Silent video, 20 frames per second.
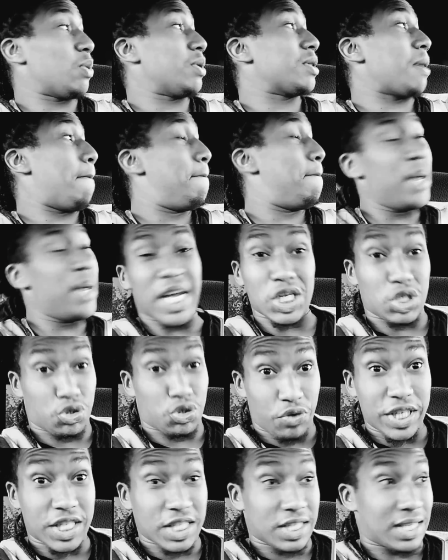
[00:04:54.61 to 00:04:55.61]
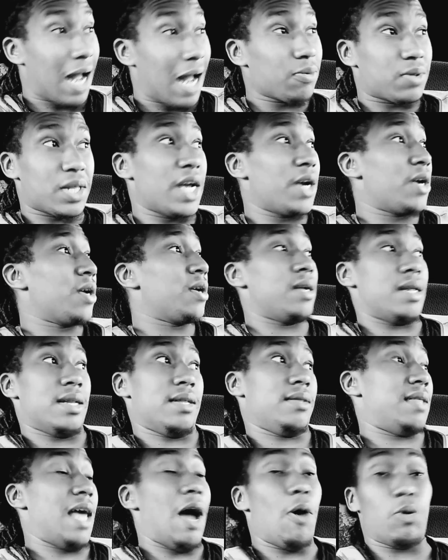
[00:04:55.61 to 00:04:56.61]
One of the biggest reaches out there,
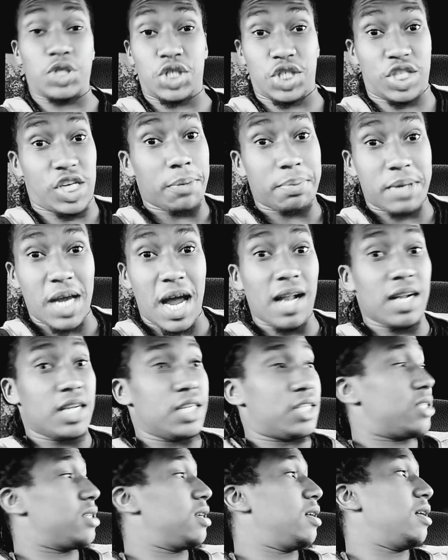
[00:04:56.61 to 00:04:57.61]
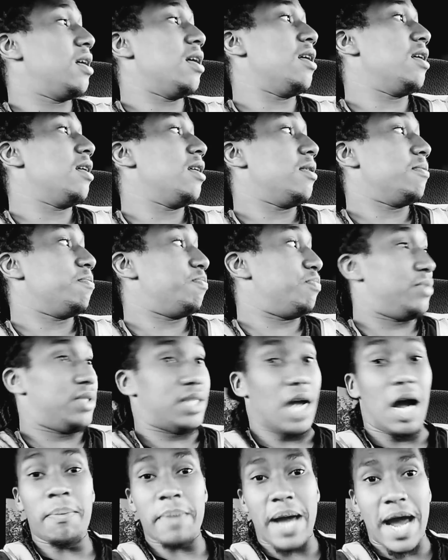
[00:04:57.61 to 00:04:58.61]
and that was Chip Kelly's
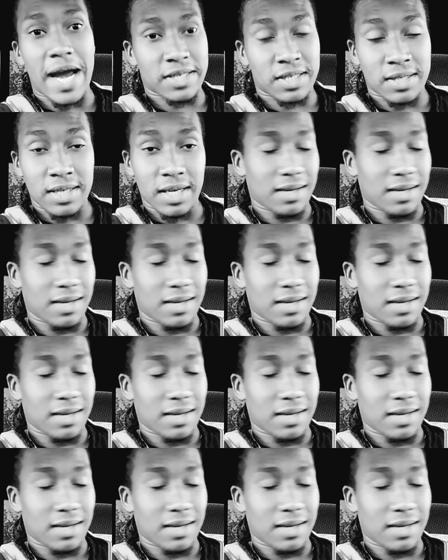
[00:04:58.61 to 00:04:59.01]
dumbass.